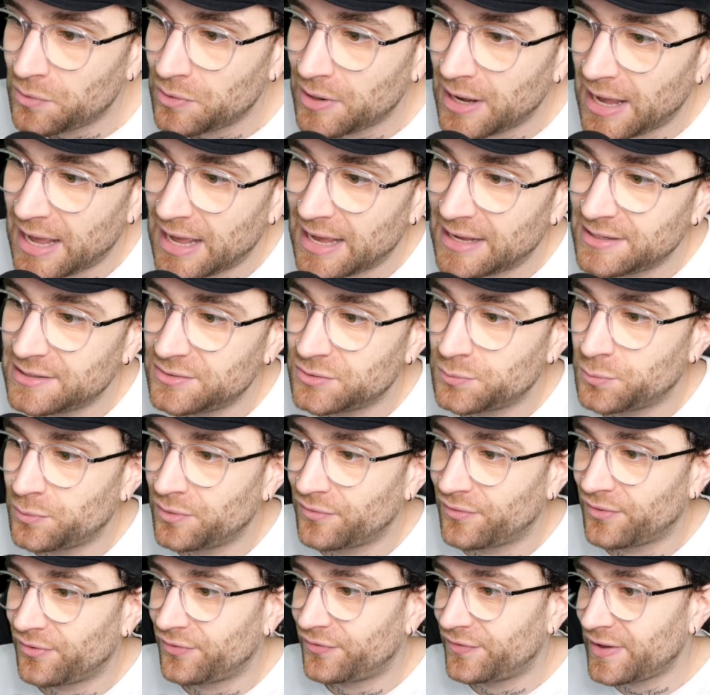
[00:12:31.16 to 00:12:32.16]
and
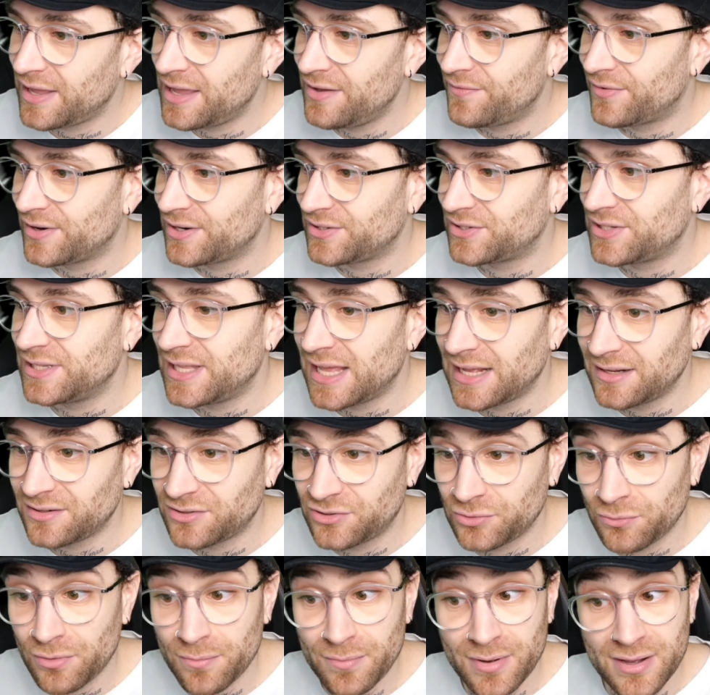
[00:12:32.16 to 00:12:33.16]
with a favourite yet
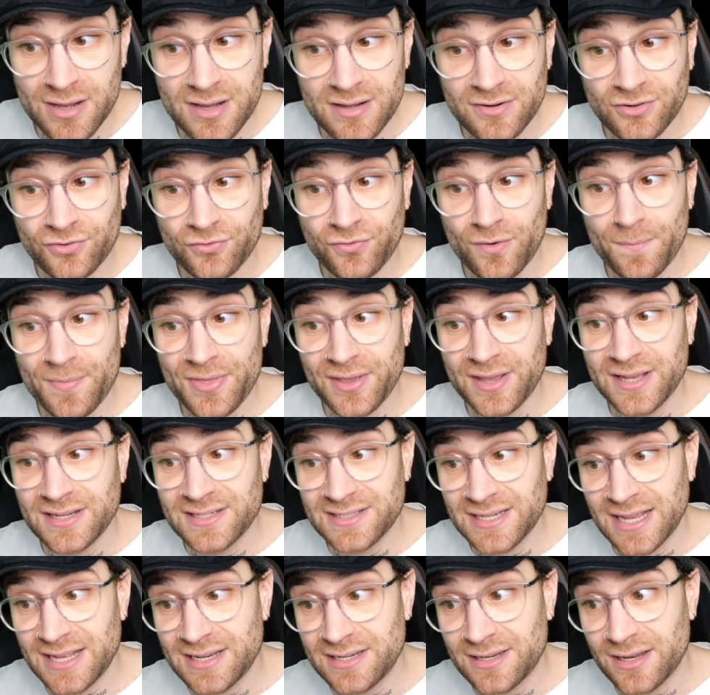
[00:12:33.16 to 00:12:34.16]
to emerge from the
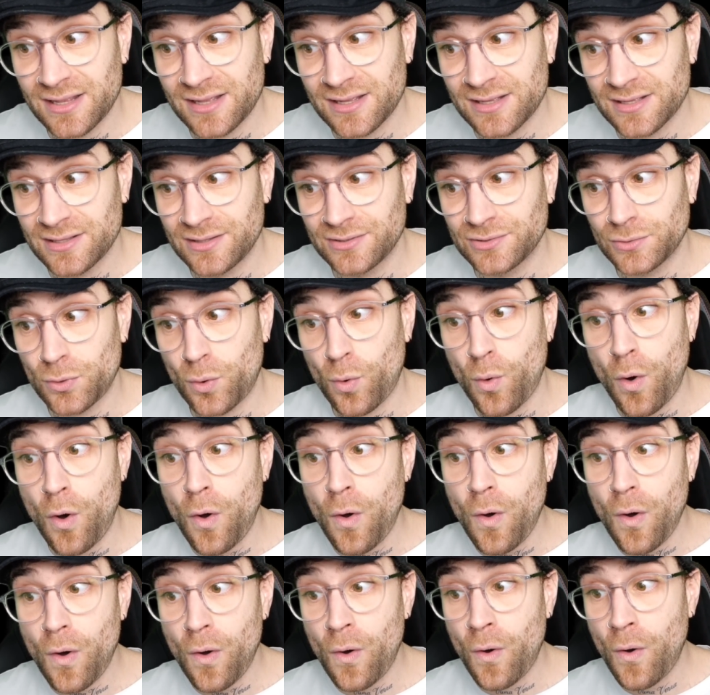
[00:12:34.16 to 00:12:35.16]
contenders.
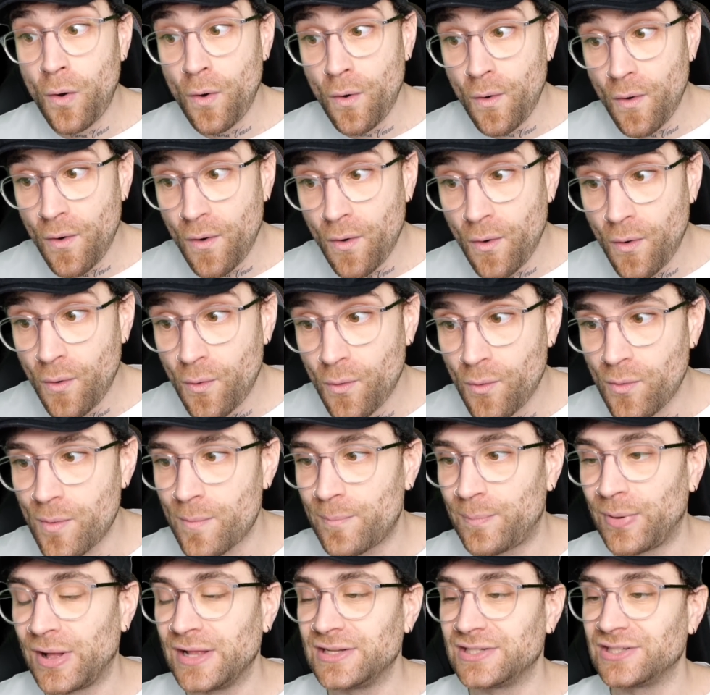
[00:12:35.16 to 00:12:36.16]
Ooh-hoo!
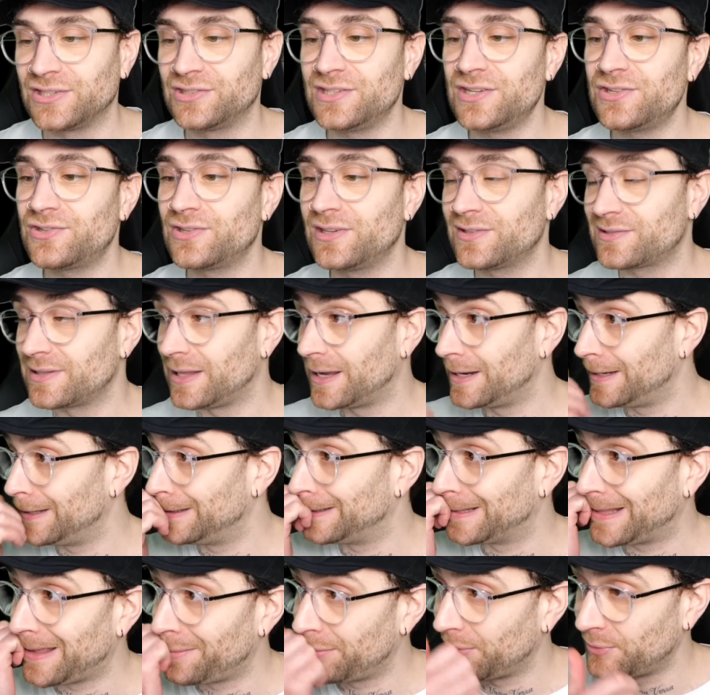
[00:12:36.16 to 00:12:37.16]
But a decision is likely
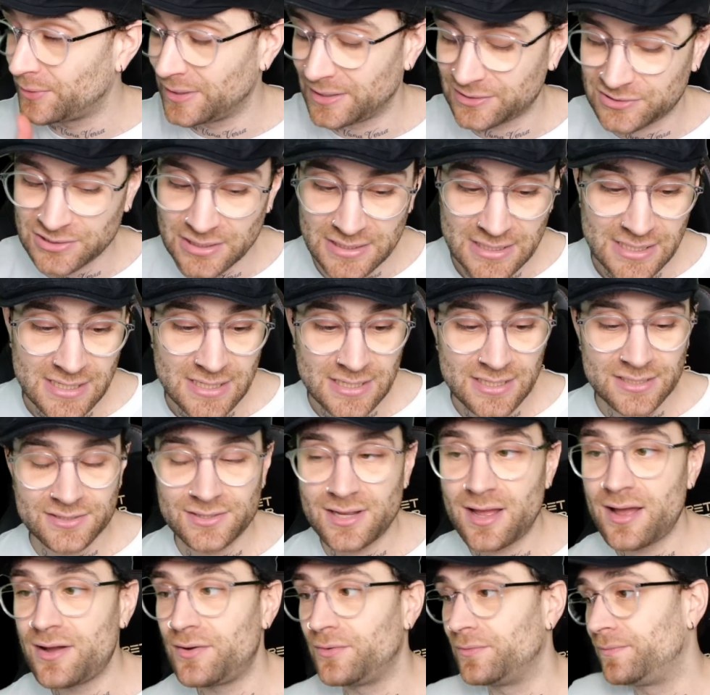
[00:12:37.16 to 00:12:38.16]
in the coming weeks.
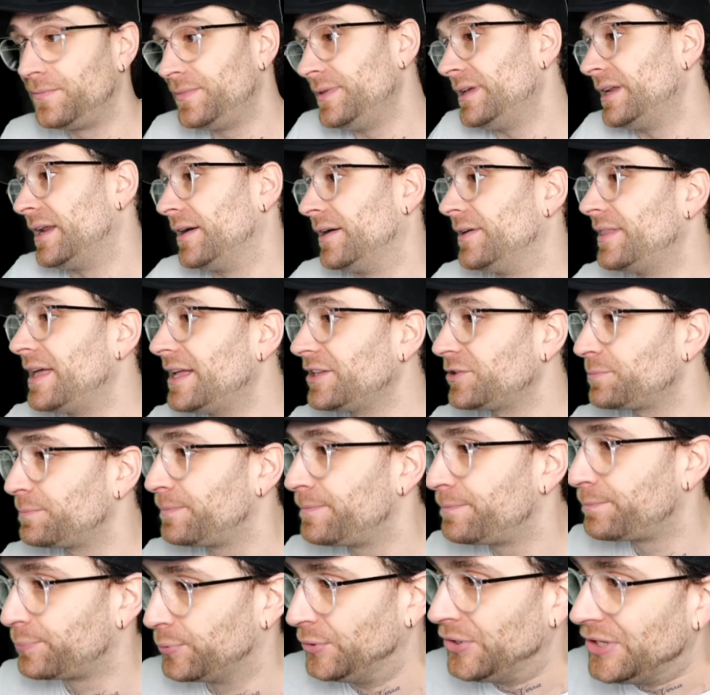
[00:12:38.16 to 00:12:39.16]
So, you know, that's
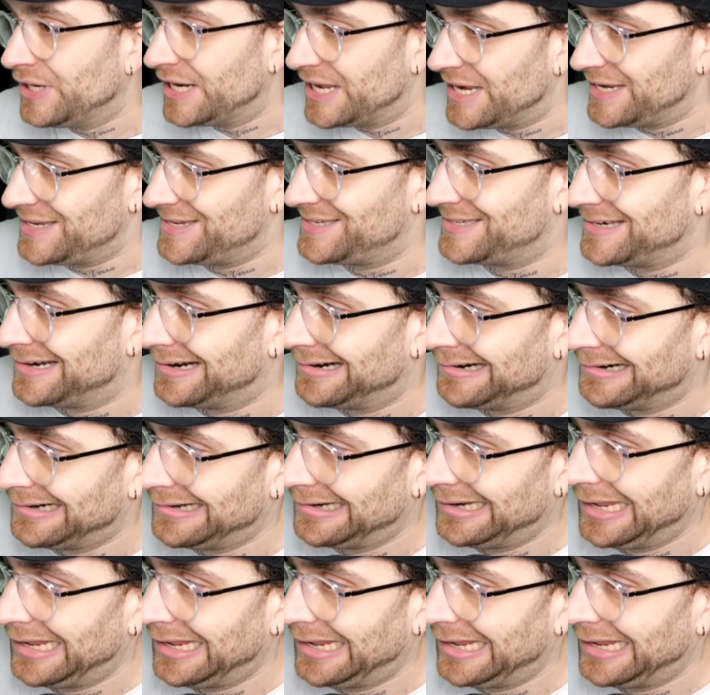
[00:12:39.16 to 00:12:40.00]
pretty darn